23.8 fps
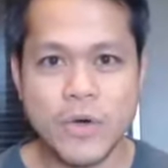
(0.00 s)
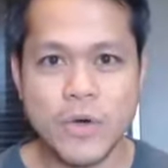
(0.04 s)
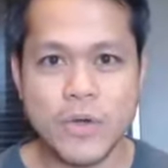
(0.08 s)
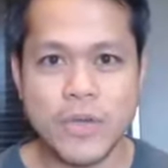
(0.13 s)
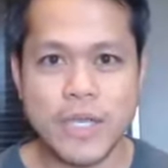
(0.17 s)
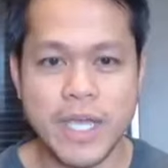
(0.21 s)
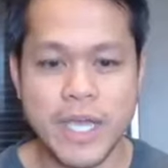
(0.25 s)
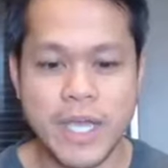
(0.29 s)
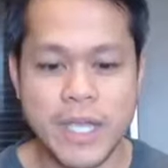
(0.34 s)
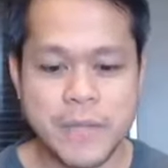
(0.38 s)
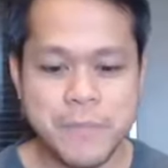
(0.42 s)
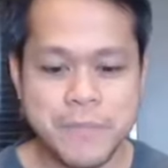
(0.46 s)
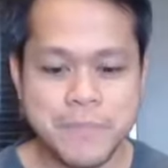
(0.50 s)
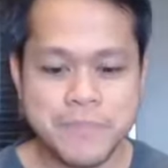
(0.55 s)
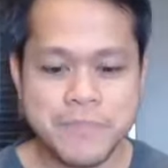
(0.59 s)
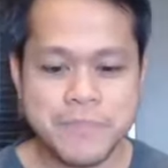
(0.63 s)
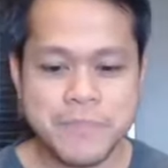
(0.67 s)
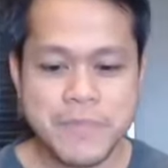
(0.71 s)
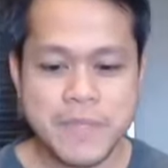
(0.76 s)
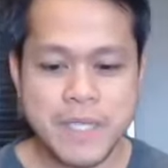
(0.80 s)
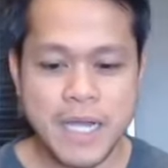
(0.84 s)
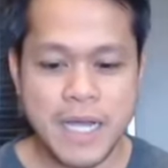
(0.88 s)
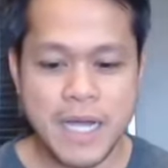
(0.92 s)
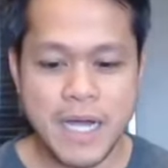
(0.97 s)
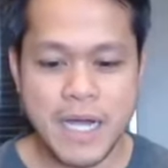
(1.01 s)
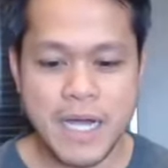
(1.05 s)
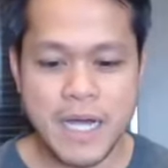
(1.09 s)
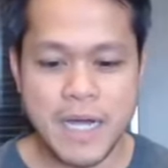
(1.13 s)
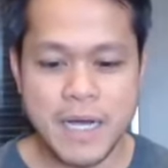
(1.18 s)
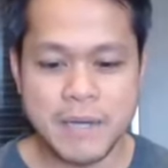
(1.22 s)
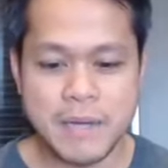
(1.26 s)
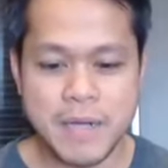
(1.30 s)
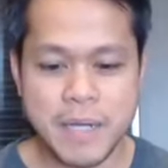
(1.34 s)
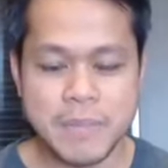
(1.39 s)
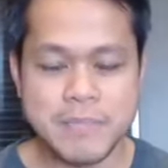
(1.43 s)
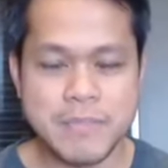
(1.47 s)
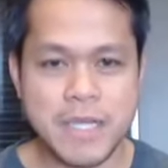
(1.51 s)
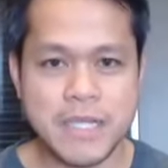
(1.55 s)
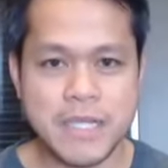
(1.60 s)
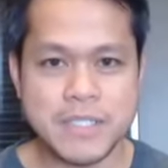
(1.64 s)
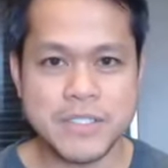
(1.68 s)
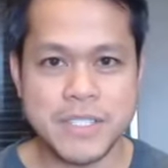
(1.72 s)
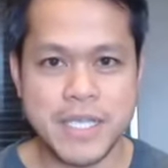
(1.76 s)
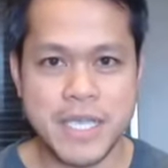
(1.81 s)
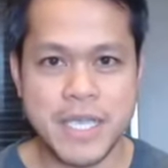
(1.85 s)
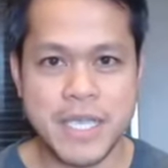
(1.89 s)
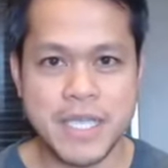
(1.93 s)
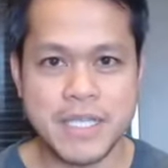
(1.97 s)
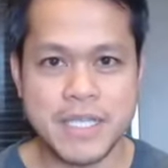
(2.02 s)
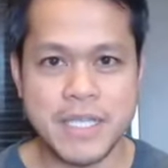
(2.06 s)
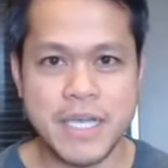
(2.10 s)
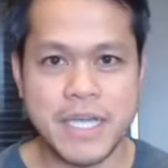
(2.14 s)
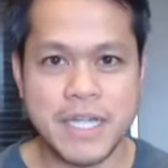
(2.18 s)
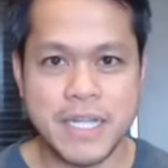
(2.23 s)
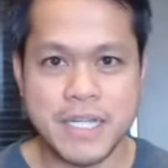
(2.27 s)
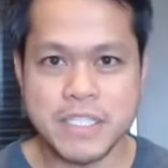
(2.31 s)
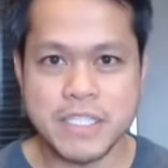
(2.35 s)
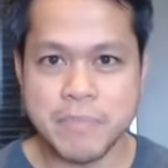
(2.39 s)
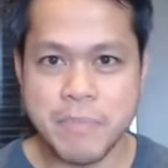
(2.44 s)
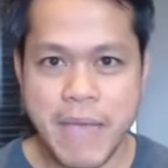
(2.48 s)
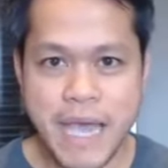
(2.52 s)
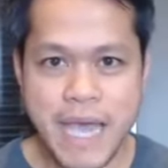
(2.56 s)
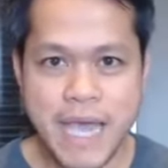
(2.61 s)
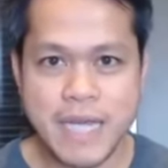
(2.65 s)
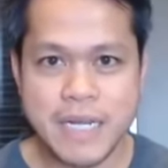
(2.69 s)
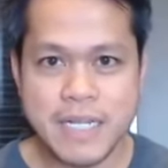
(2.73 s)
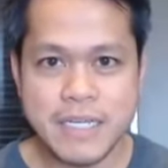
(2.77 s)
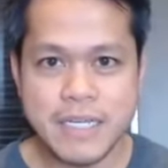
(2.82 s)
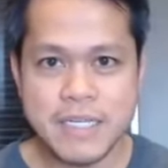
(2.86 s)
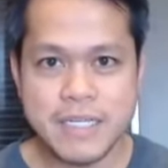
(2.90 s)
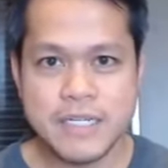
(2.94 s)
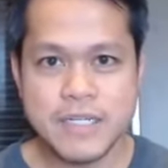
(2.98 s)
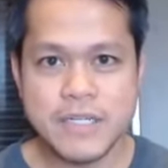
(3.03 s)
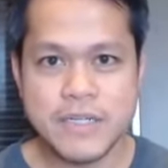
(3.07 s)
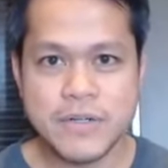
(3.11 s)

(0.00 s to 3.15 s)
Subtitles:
Okay, I'm not saying that it is bad.